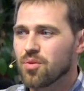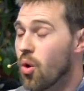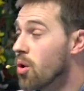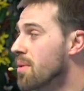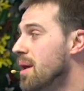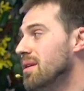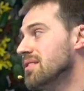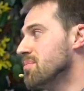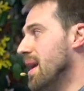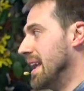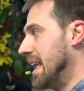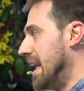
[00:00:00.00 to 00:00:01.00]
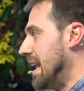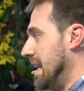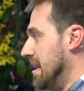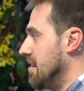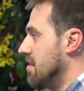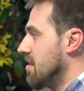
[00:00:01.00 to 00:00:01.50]
Or maybe it's my
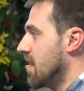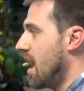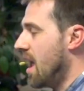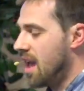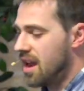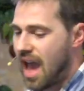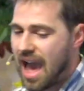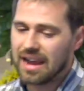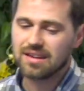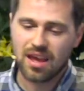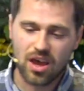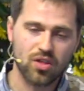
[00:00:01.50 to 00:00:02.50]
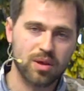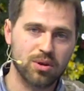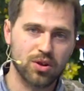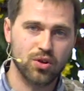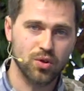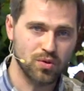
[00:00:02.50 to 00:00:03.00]
kids, and I tell them
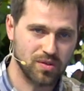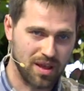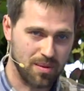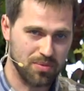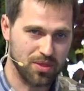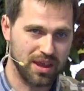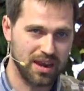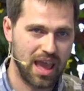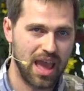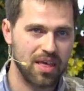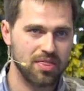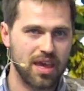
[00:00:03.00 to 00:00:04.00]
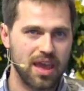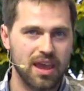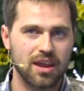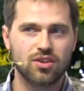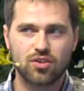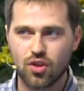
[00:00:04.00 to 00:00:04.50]
to do something, and
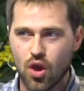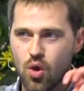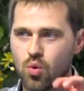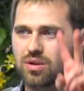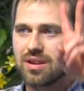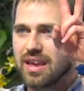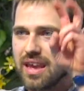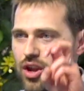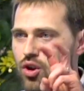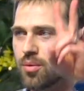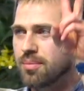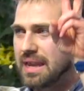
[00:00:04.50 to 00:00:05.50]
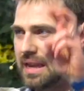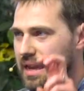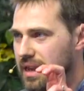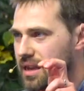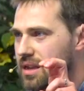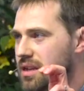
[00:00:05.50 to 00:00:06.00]
they don't hear
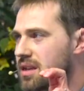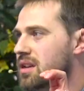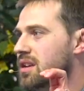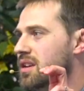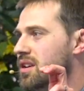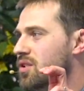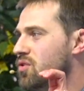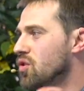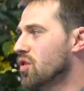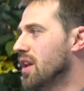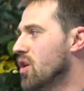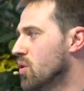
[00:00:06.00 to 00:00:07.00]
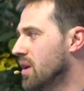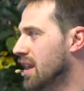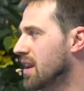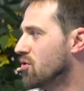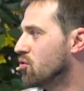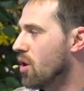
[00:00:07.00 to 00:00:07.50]
me, so they don't
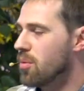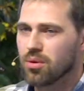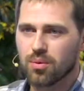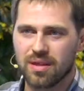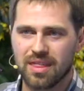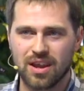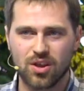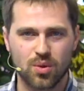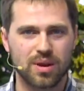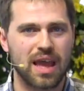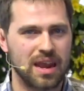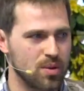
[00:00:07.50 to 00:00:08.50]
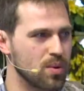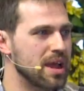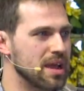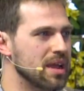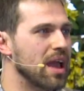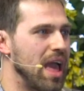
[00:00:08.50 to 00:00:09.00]
get in trouble when they do it
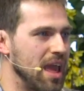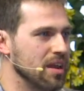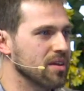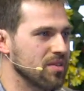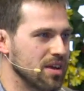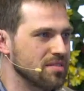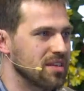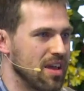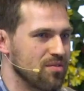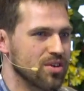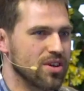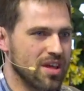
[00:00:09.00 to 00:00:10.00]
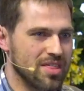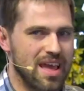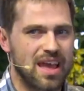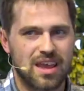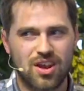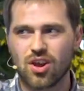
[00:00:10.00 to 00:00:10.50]
anyway. Any of us ever done
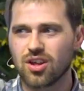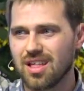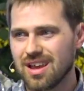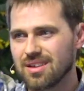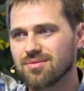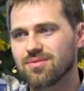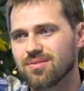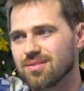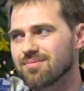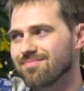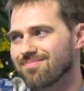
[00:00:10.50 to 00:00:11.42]
that in our life?